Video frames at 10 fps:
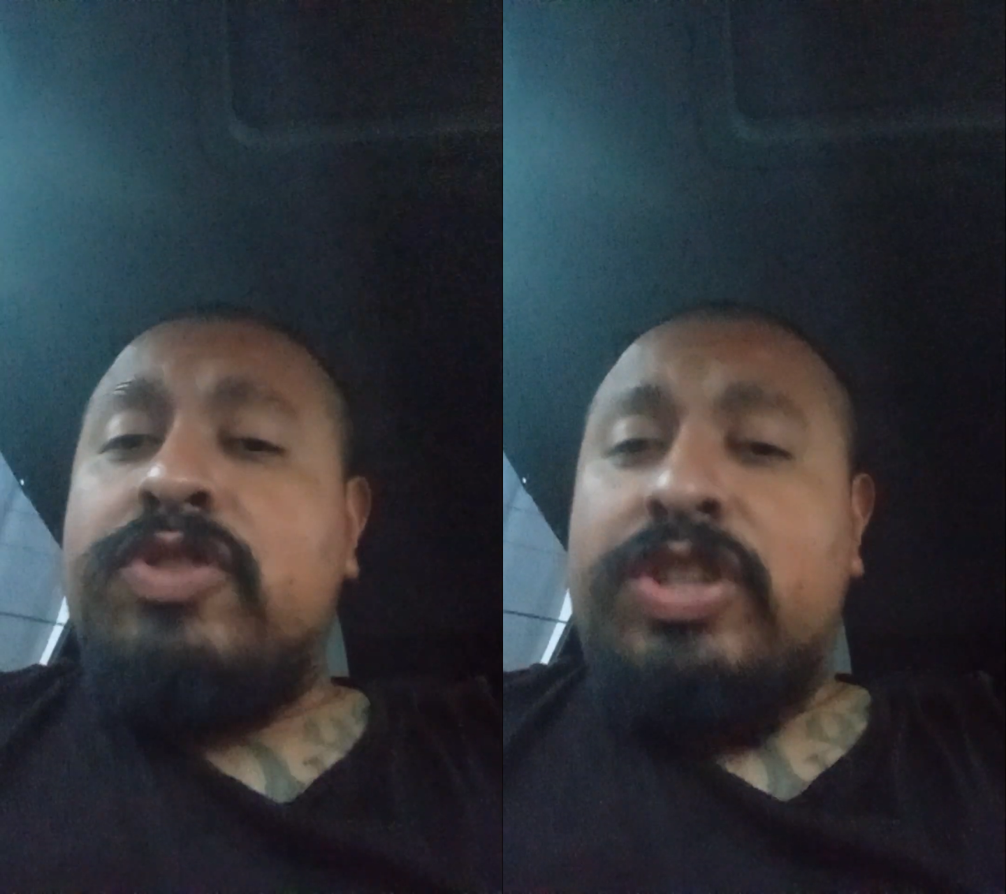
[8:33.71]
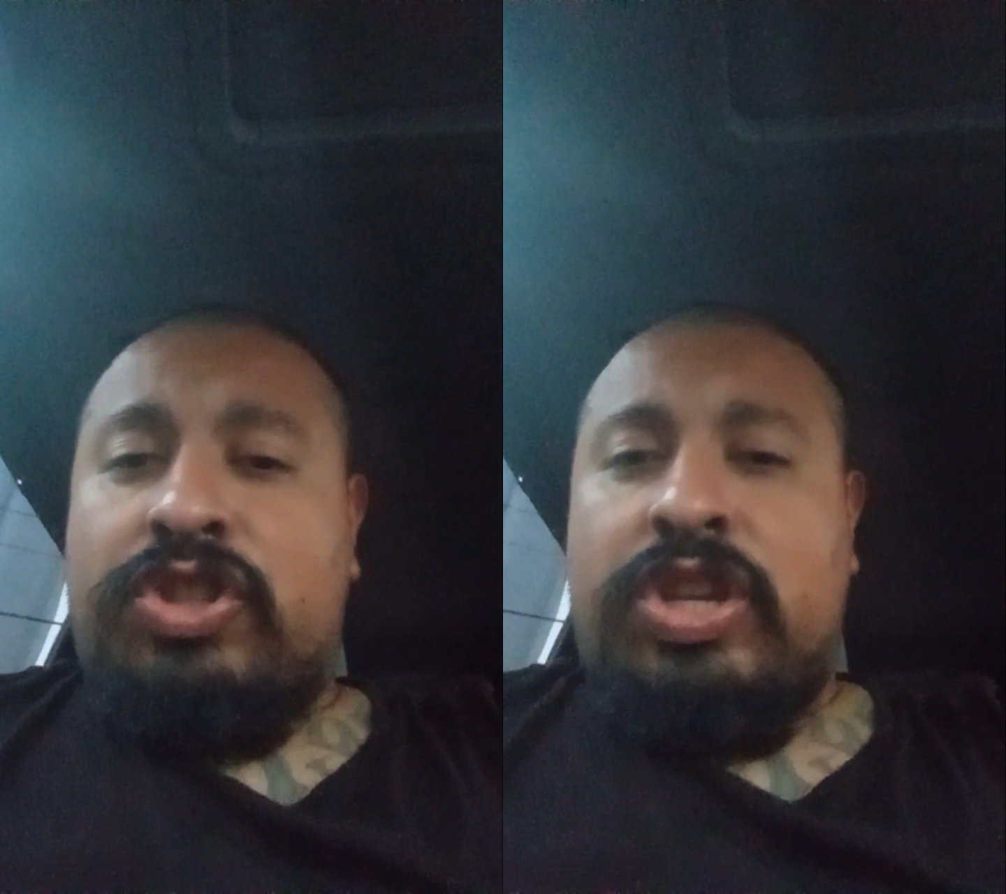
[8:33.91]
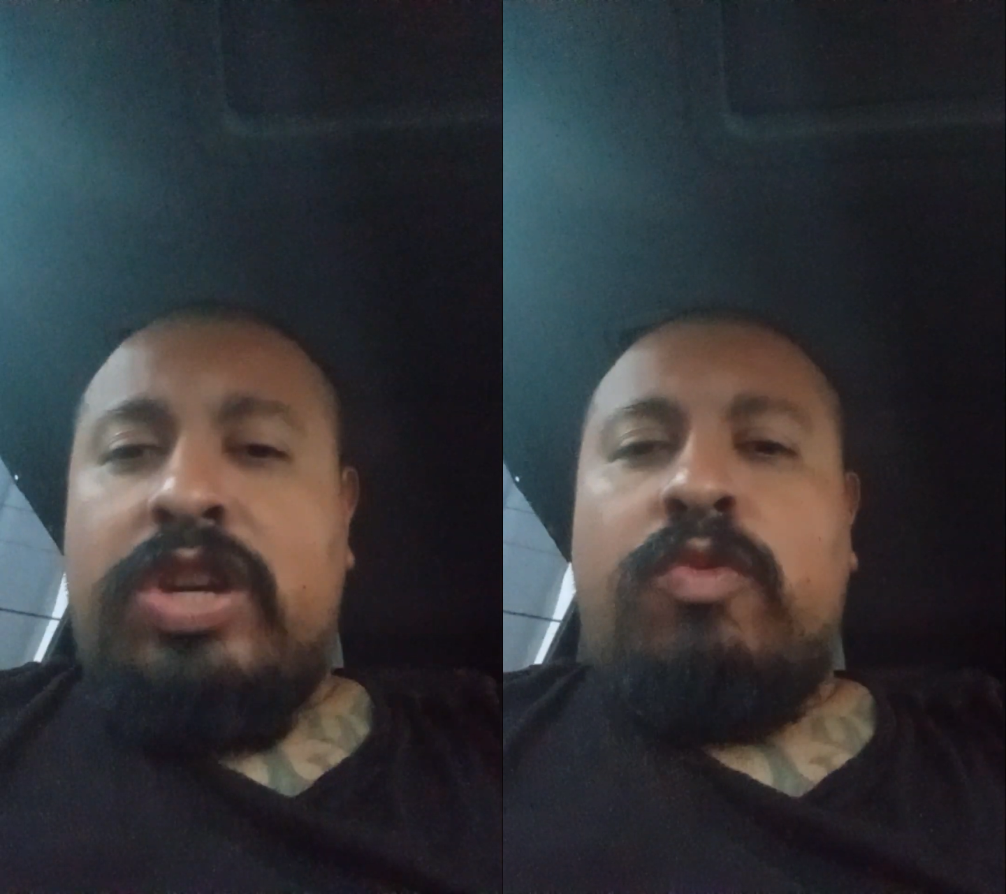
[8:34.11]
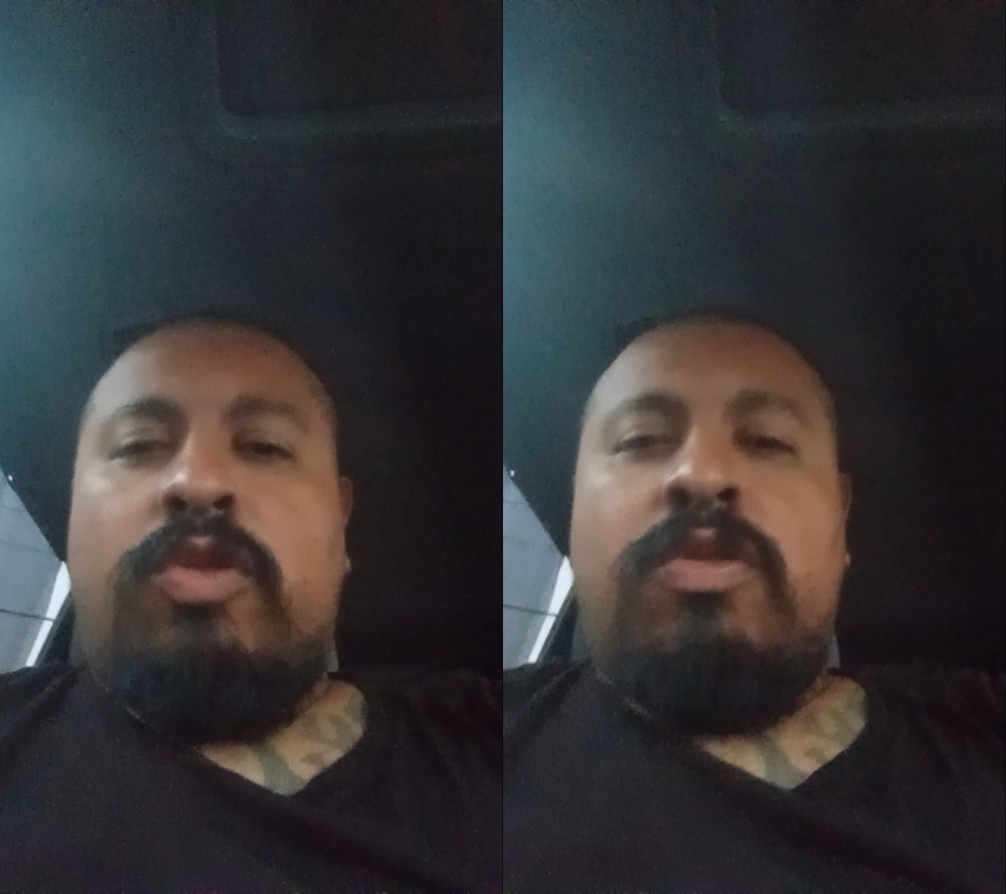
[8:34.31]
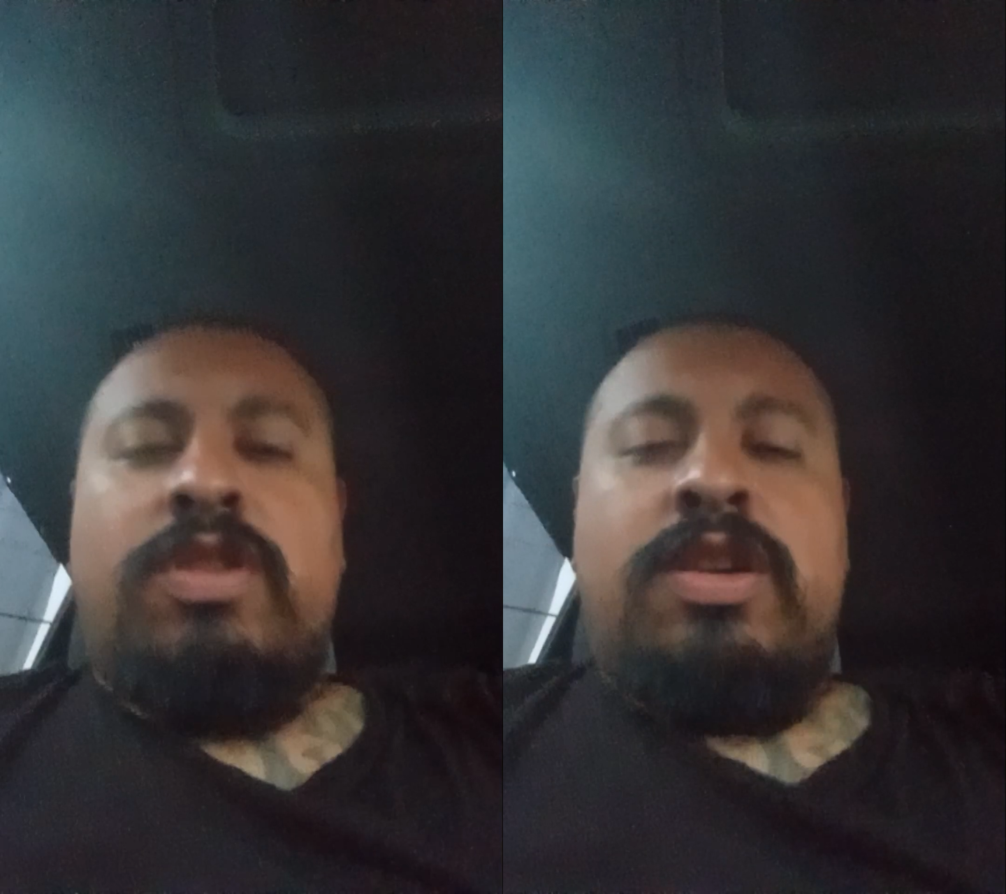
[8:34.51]
in
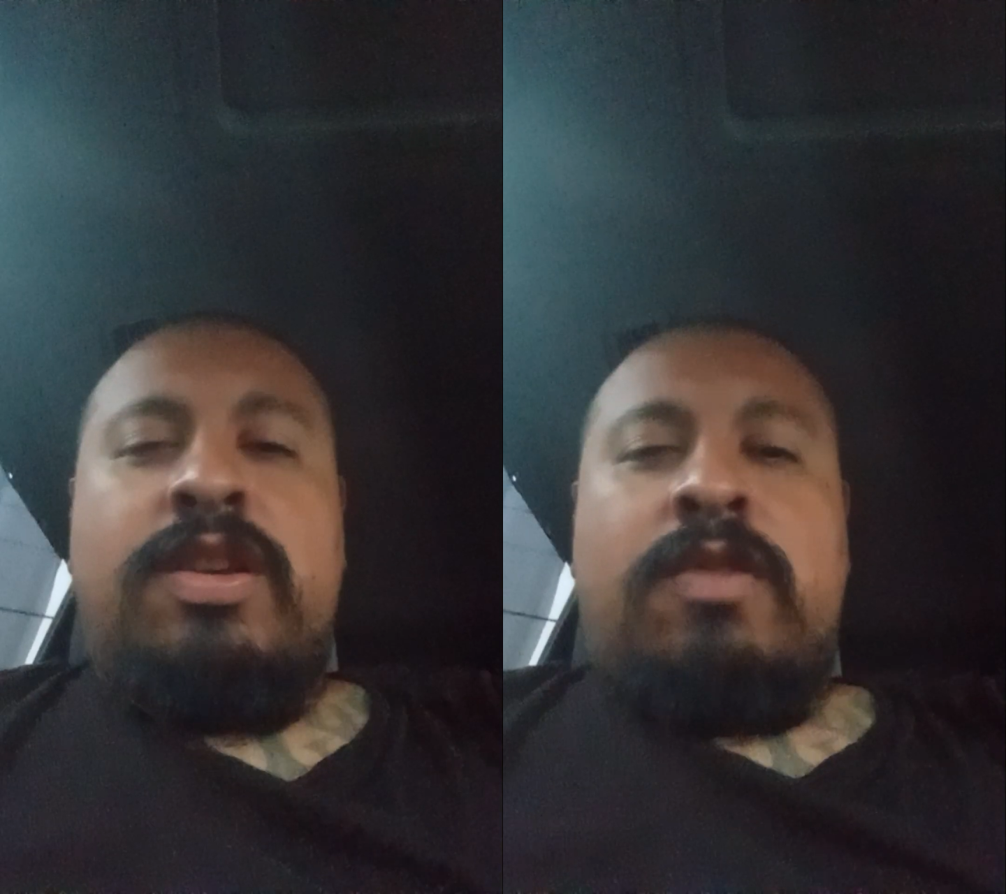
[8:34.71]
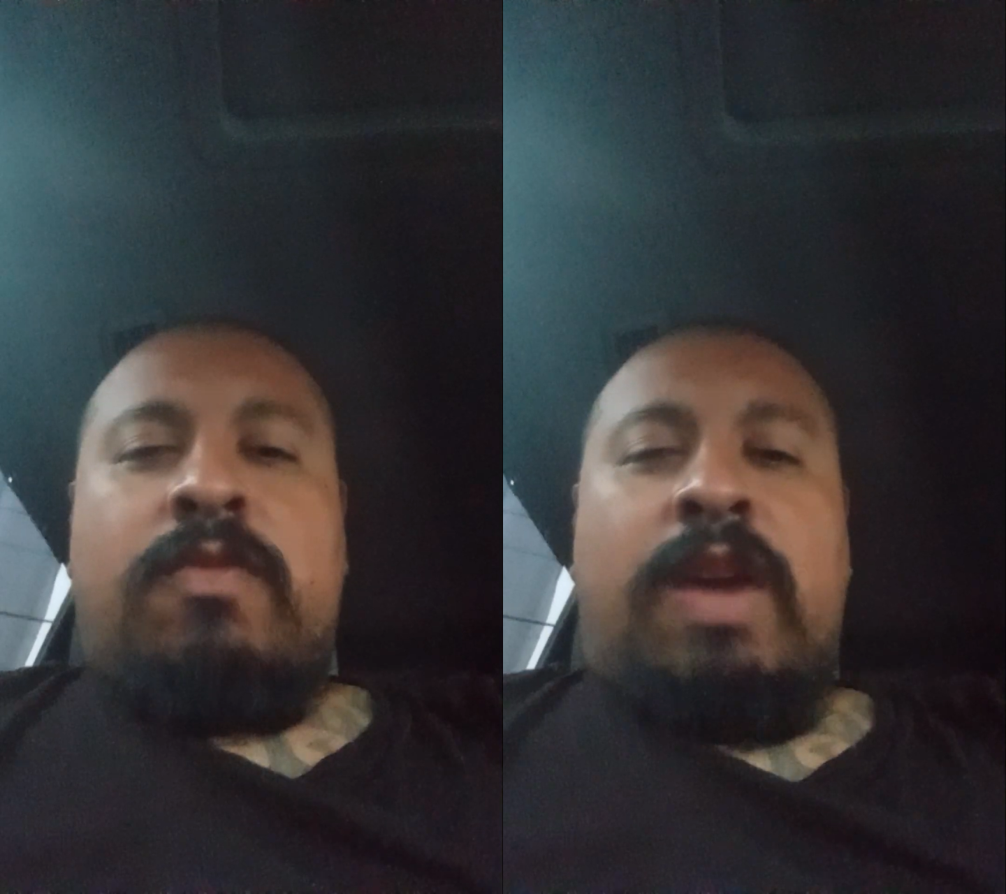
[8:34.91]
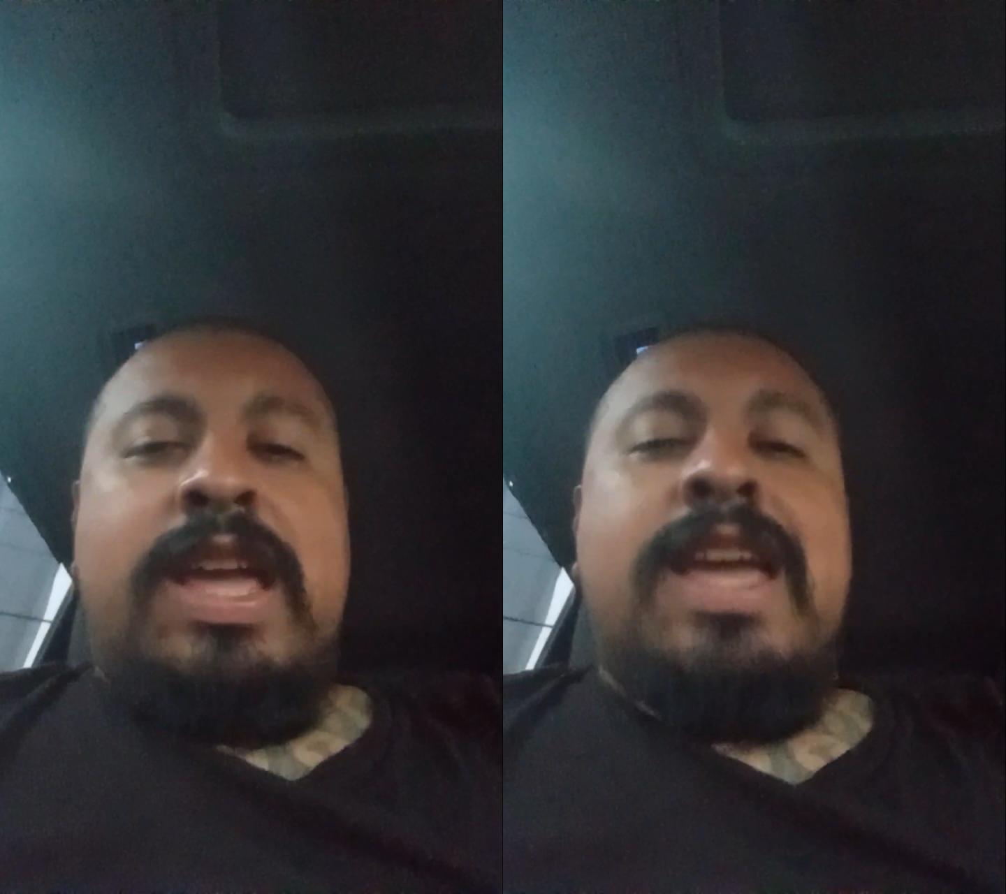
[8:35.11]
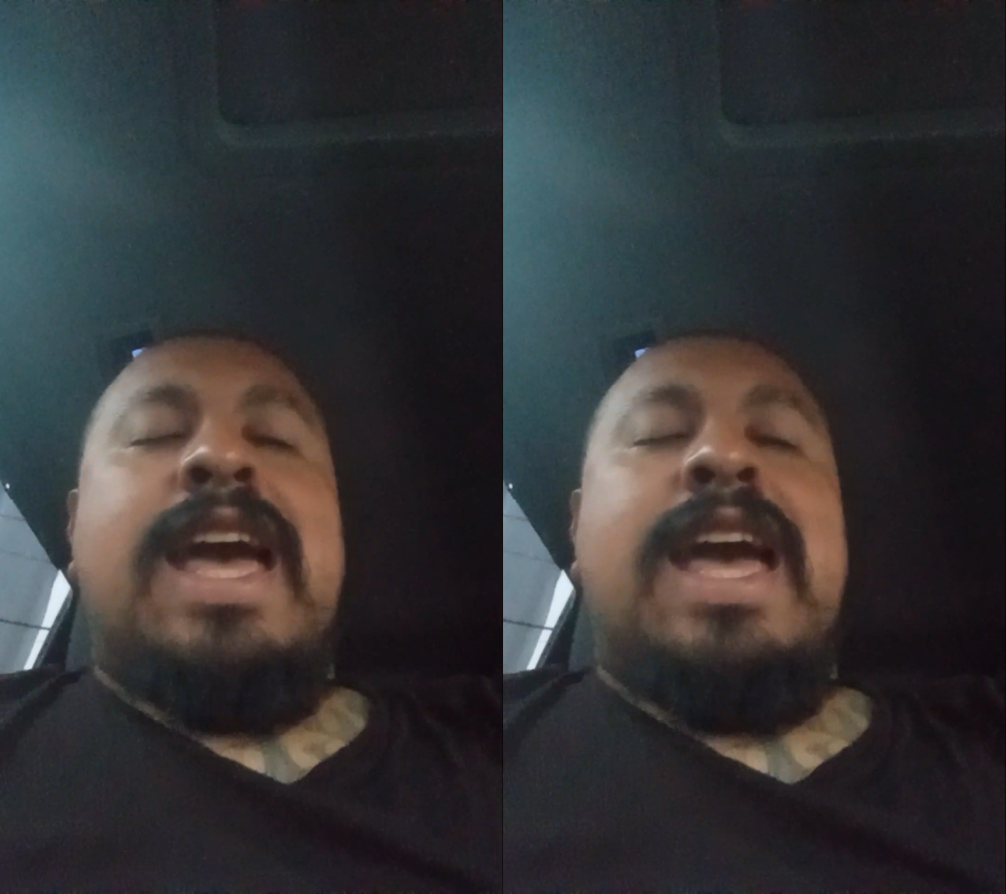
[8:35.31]
general, right?